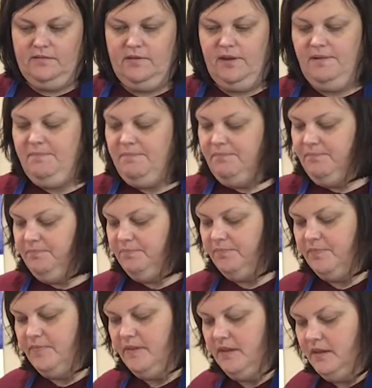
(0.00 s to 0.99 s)
Okay.
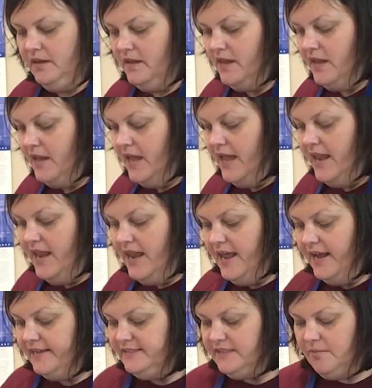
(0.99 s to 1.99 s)

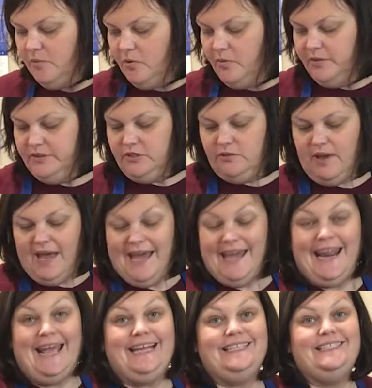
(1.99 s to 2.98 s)
Next, I'm going to
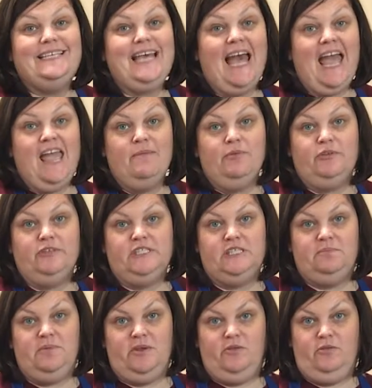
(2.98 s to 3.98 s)
add a
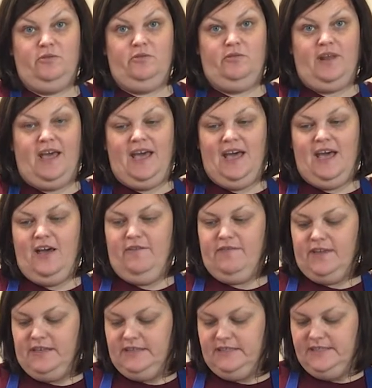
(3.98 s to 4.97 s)
tablespoon of
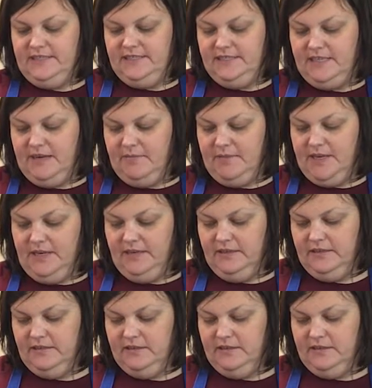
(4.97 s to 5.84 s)
cinnamon.